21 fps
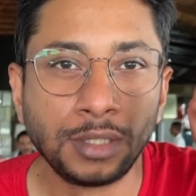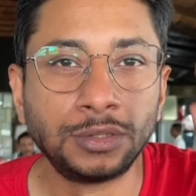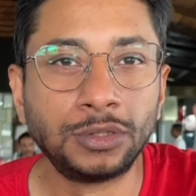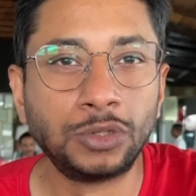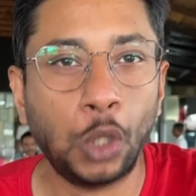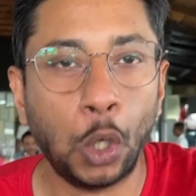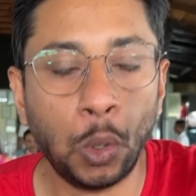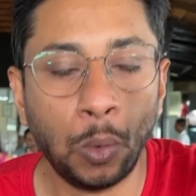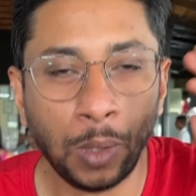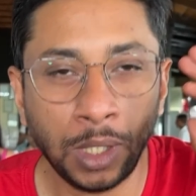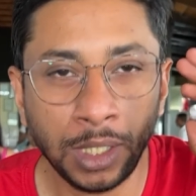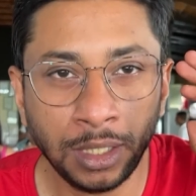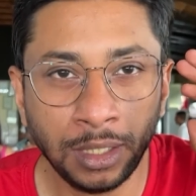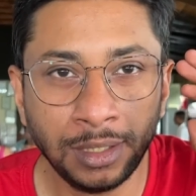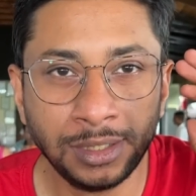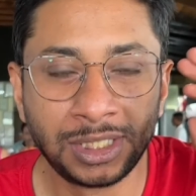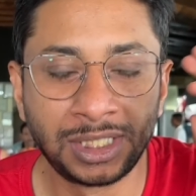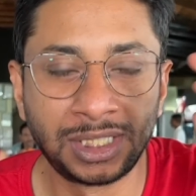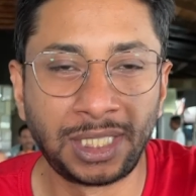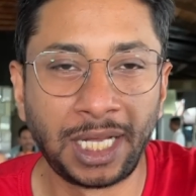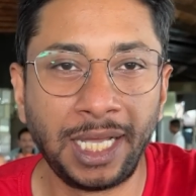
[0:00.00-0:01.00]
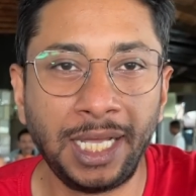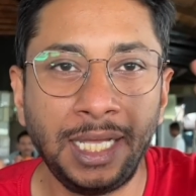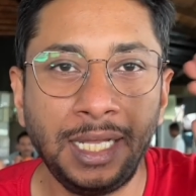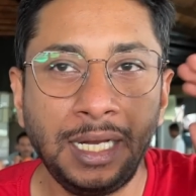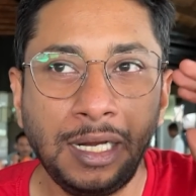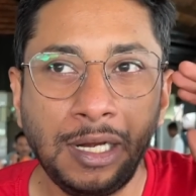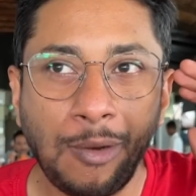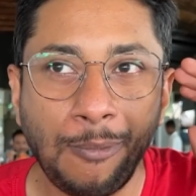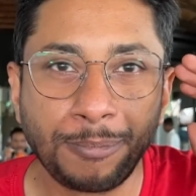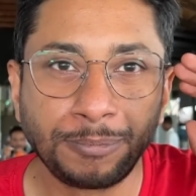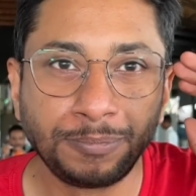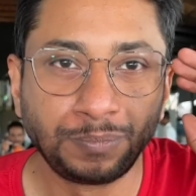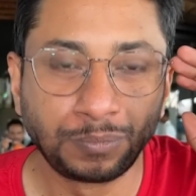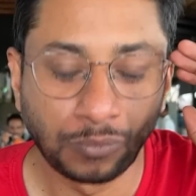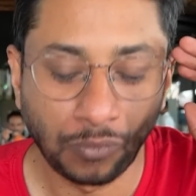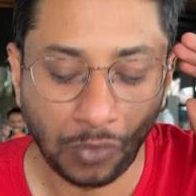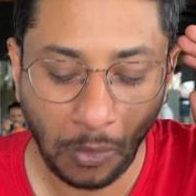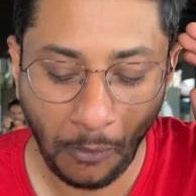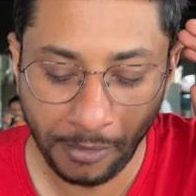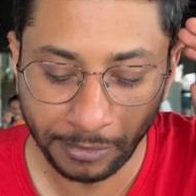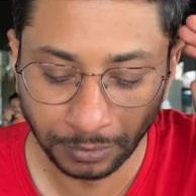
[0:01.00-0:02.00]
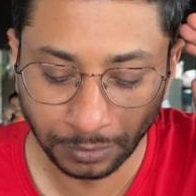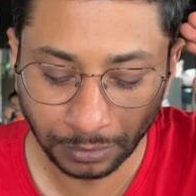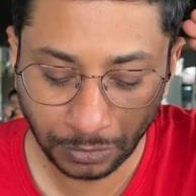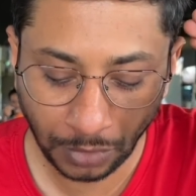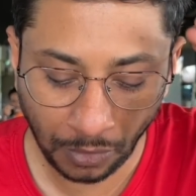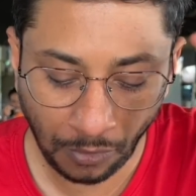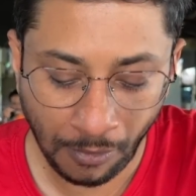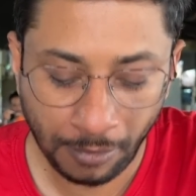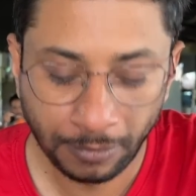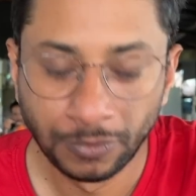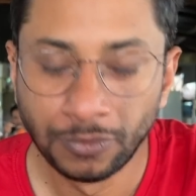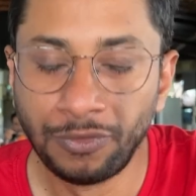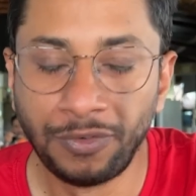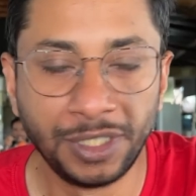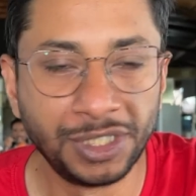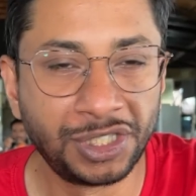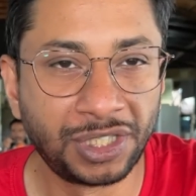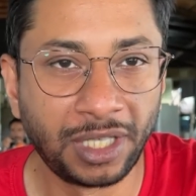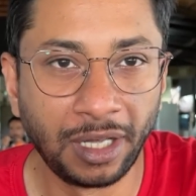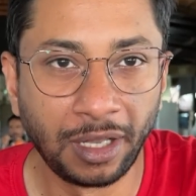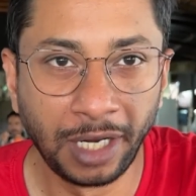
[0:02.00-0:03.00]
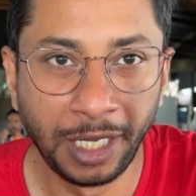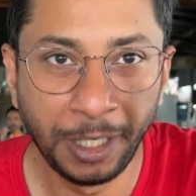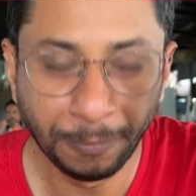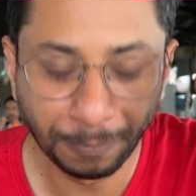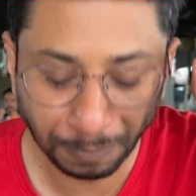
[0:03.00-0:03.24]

Goan style fish curry.